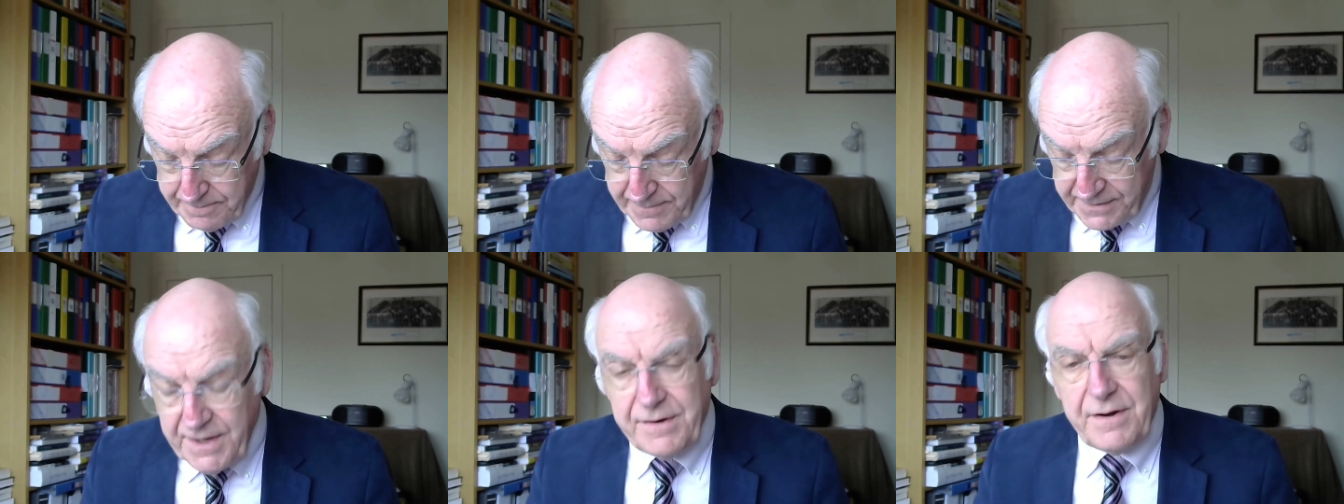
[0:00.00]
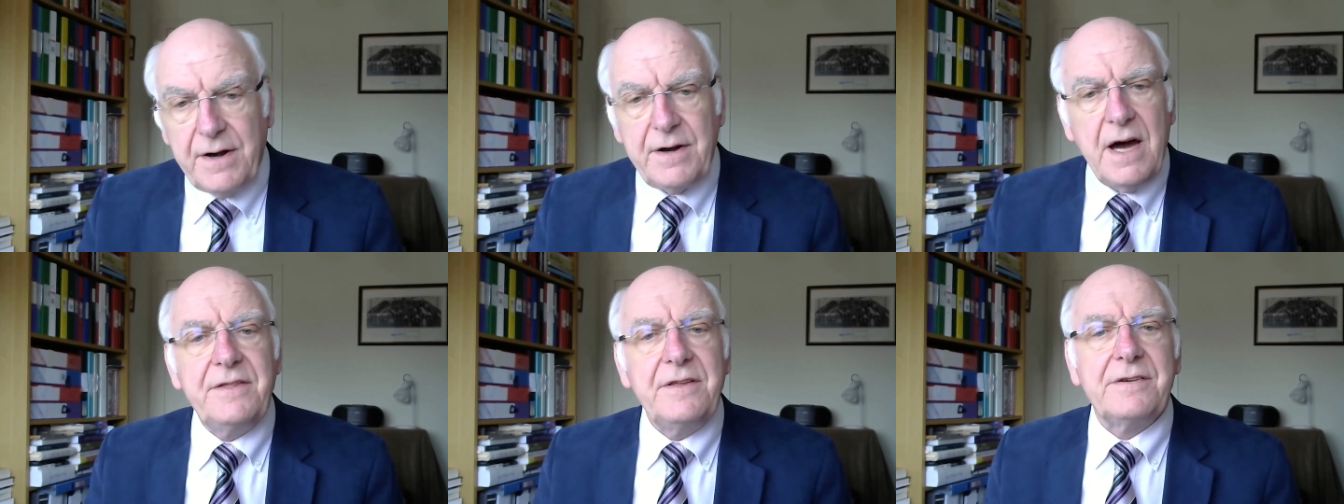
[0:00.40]
there are
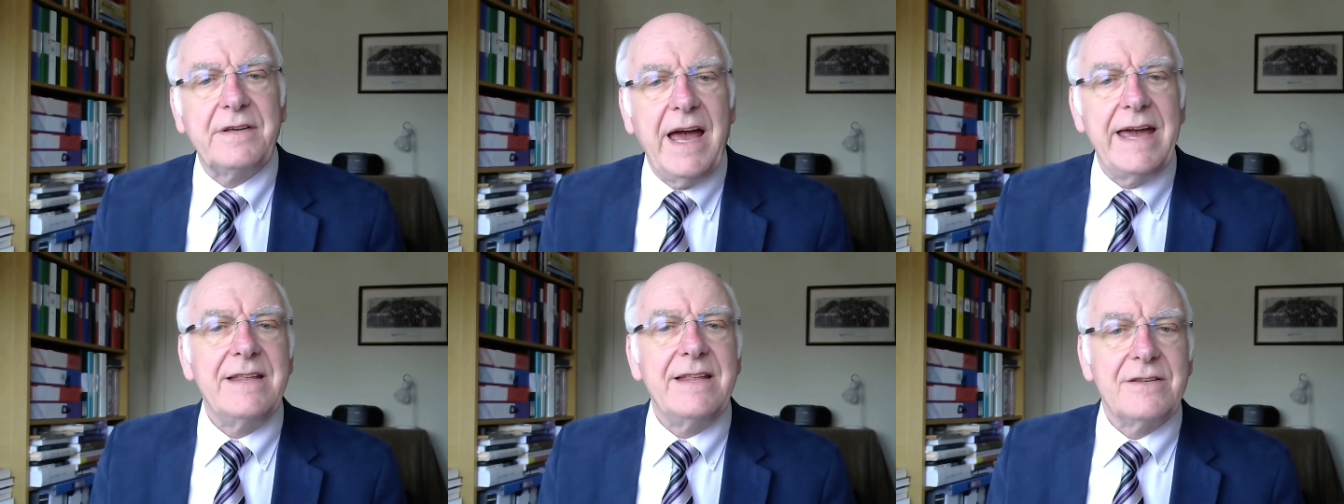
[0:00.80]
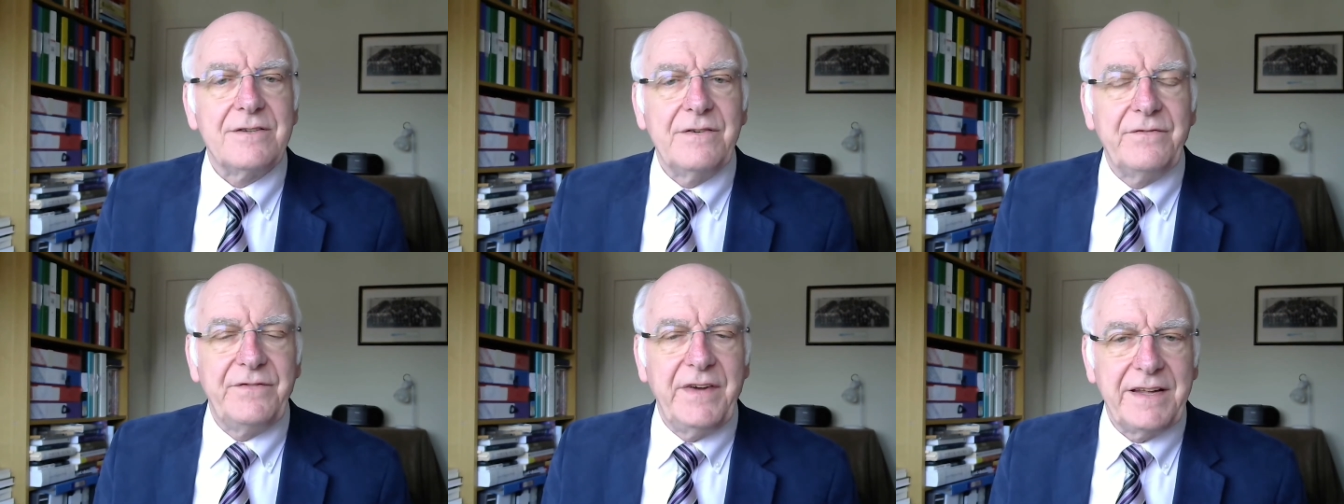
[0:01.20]
other kinds
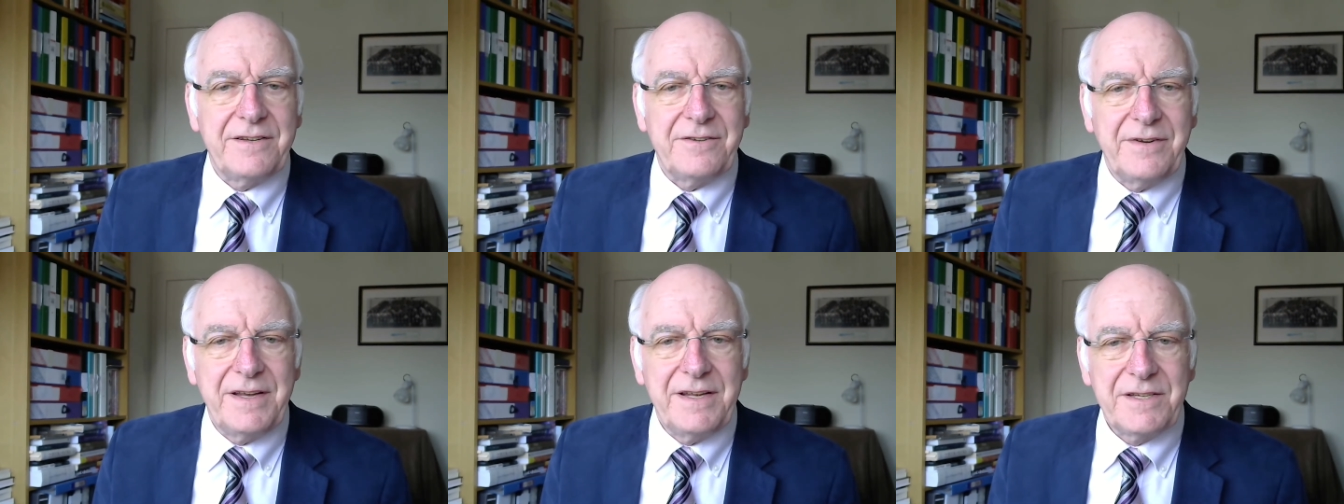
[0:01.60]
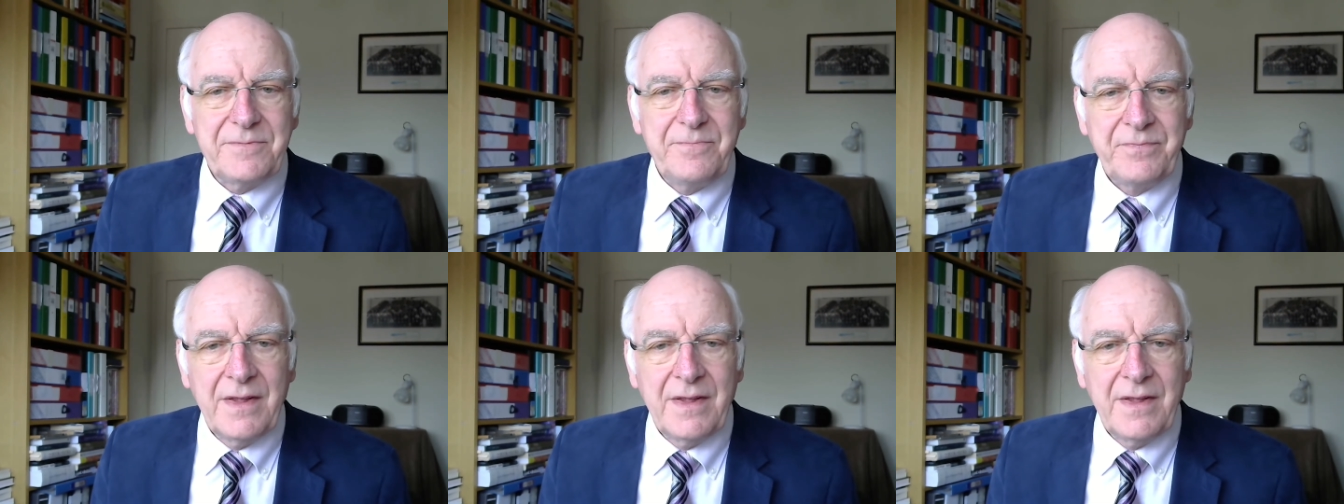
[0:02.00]
of victories.